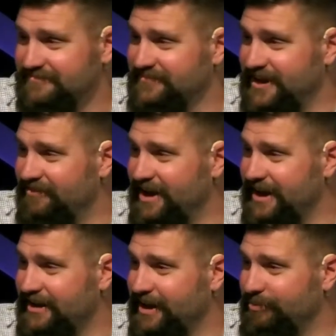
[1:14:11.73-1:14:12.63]
Never
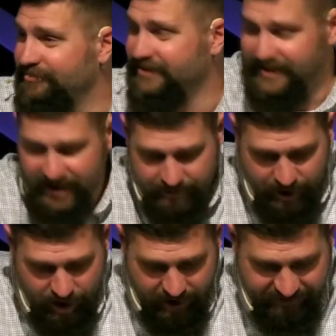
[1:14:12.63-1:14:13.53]
had a couple sit down in
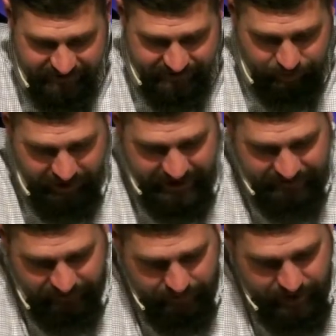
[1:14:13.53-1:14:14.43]
my office and
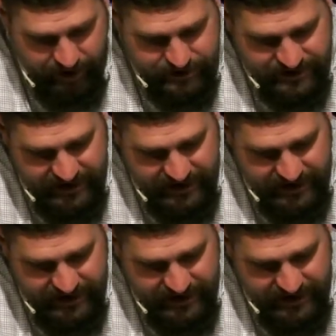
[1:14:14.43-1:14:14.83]
plan for a marriage